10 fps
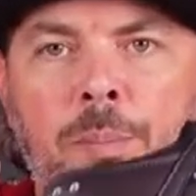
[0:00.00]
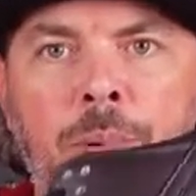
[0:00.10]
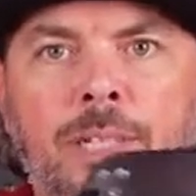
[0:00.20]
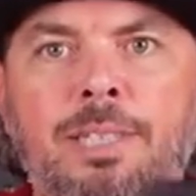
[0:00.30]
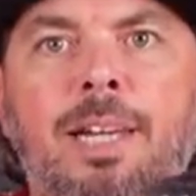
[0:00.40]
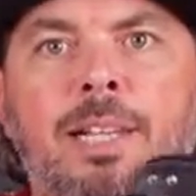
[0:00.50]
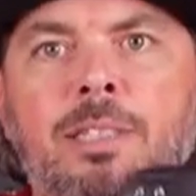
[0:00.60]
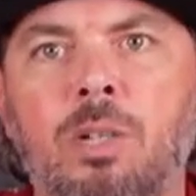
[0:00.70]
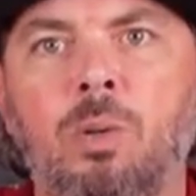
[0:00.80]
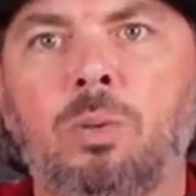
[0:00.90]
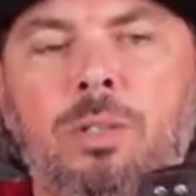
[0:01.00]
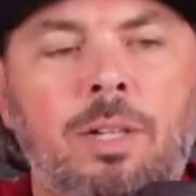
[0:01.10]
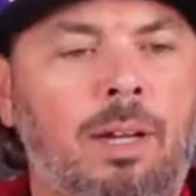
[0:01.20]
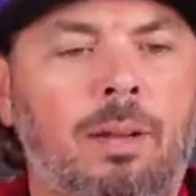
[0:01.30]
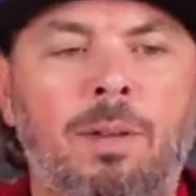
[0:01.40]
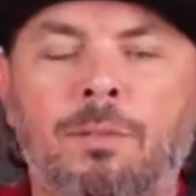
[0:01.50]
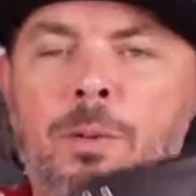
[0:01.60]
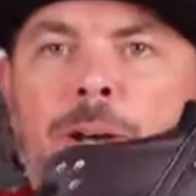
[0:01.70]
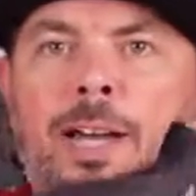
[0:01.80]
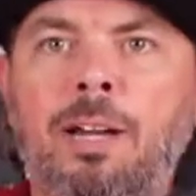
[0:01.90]
please guys, don't, if
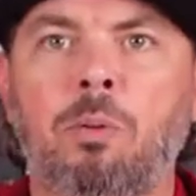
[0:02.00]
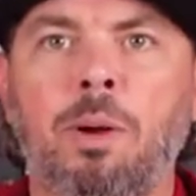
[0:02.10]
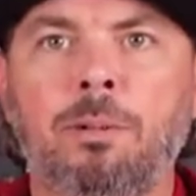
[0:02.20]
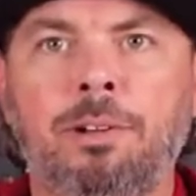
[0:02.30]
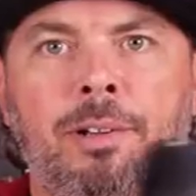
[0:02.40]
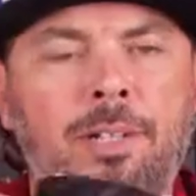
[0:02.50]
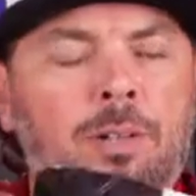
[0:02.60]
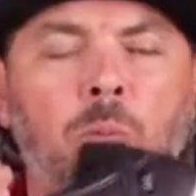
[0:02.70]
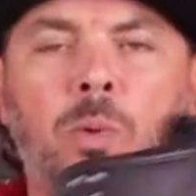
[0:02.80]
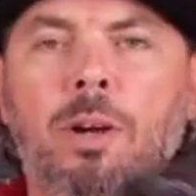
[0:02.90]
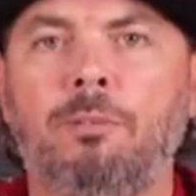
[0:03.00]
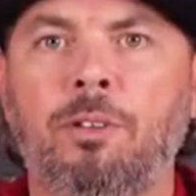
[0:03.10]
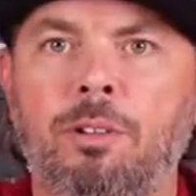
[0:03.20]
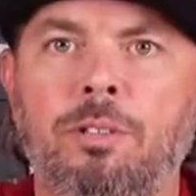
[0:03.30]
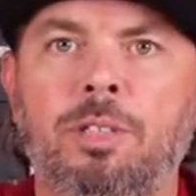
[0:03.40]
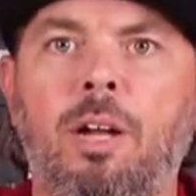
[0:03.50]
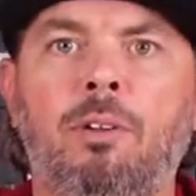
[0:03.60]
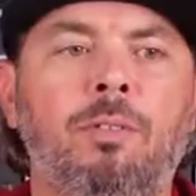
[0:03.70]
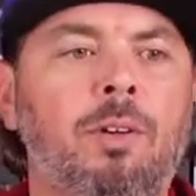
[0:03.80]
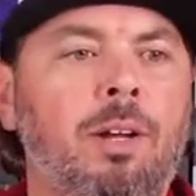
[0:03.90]
you're buying a replica, wear it for
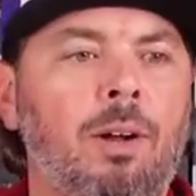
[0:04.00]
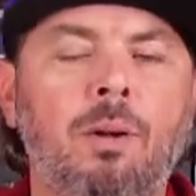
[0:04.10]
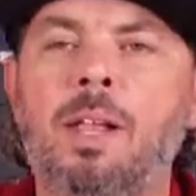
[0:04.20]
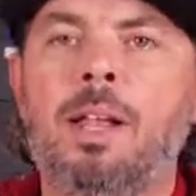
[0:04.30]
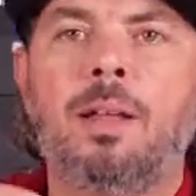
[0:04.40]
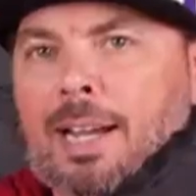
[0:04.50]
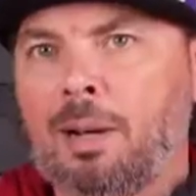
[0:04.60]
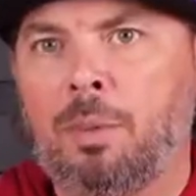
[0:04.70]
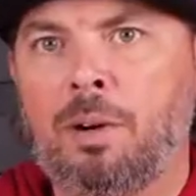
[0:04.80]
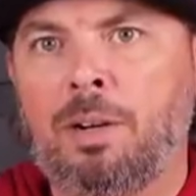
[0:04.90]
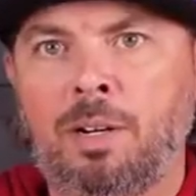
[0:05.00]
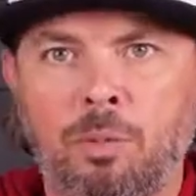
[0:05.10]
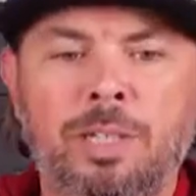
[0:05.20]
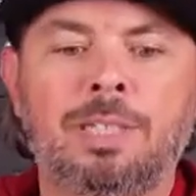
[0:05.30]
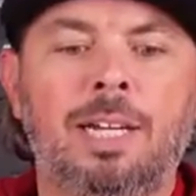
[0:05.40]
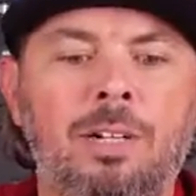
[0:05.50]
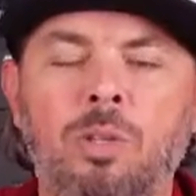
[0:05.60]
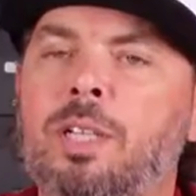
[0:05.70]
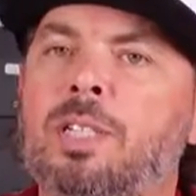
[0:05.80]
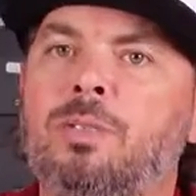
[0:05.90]
yourself. You know, I got burnt, and the reason I
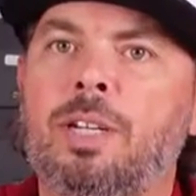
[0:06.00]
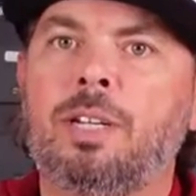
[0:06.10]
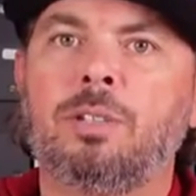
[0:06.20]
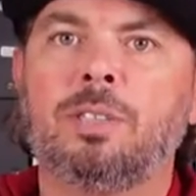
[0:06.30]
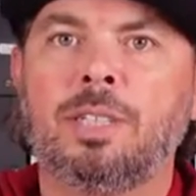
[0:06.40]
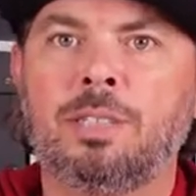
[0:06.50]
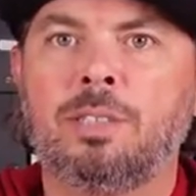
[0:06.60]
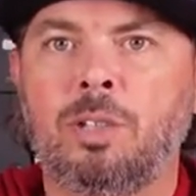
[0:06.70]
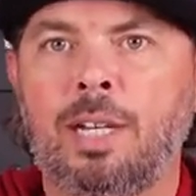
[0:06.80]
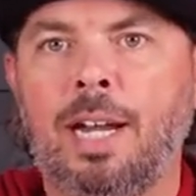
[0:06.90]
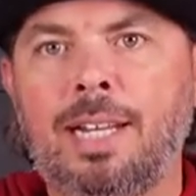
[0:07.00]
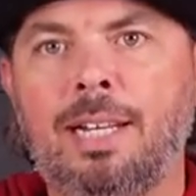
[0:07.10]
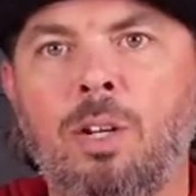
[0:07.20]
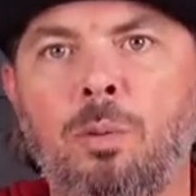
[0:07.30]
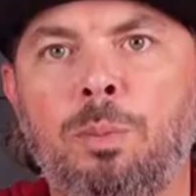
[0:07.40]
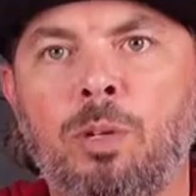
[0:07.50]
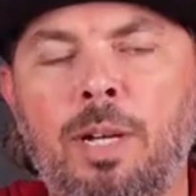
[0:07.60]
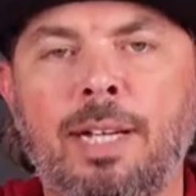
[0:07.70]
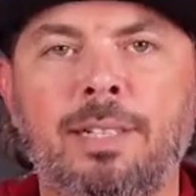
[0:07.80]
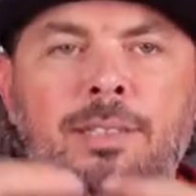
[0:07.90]
do these videos is so that I can help you
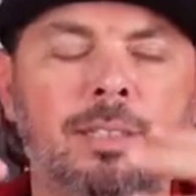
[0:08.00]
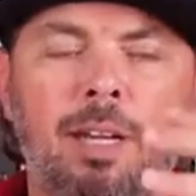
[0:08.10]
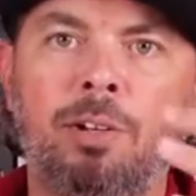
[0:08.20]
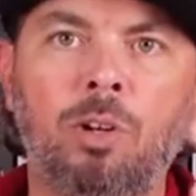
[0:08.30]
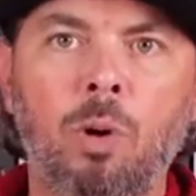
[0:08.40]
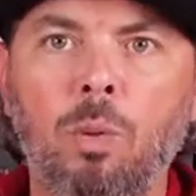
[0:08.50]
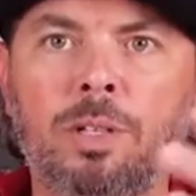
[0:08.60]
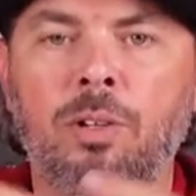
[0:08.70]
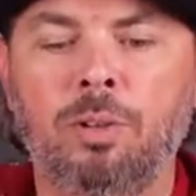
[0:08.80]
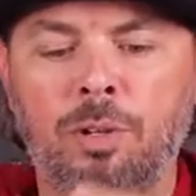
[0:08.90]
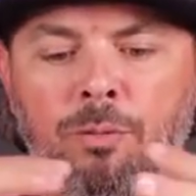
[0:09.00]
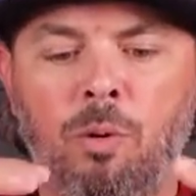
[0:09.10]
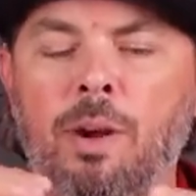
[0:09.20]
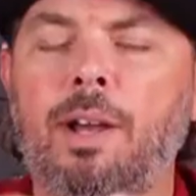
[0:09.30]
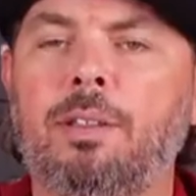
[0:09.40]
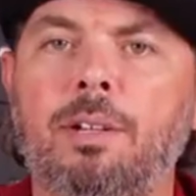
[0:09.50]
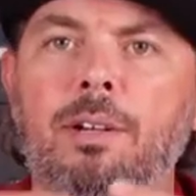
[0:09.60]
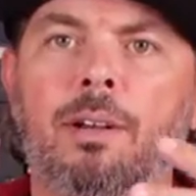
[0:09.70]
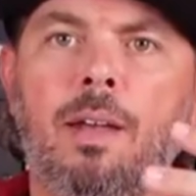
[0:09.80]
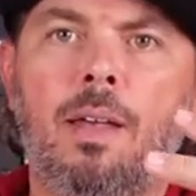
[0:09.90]
guys know what to look for out
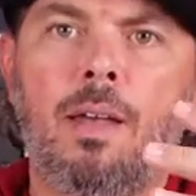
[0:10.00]
there.